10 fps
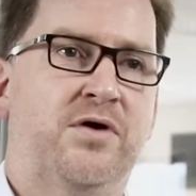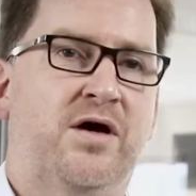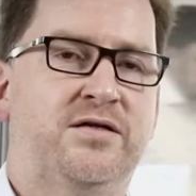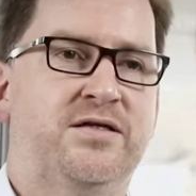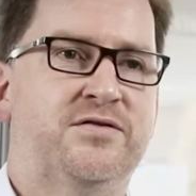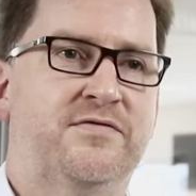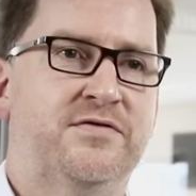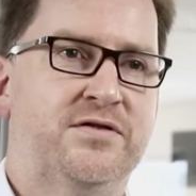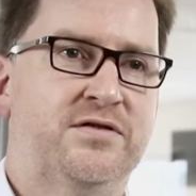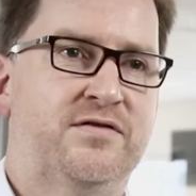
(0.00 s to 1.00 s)
I T
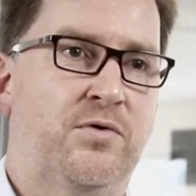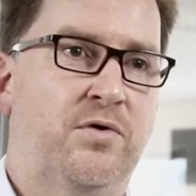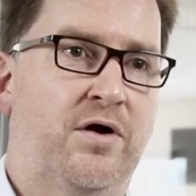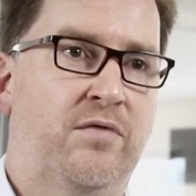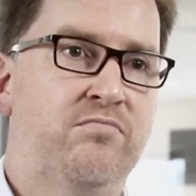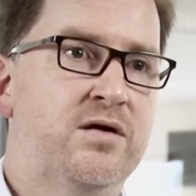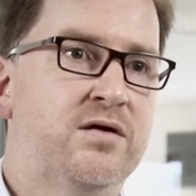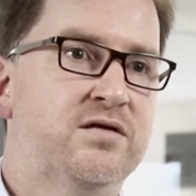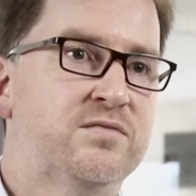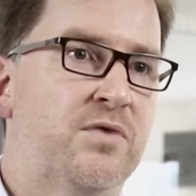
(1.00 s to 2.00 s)
services for
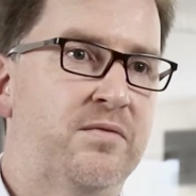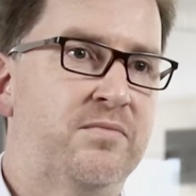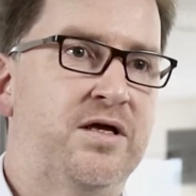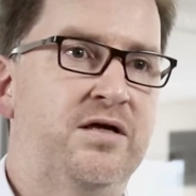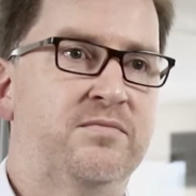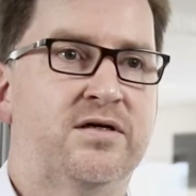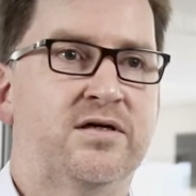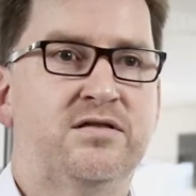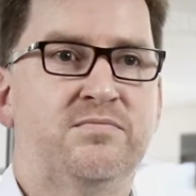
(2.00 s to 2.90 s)
small and medium-sized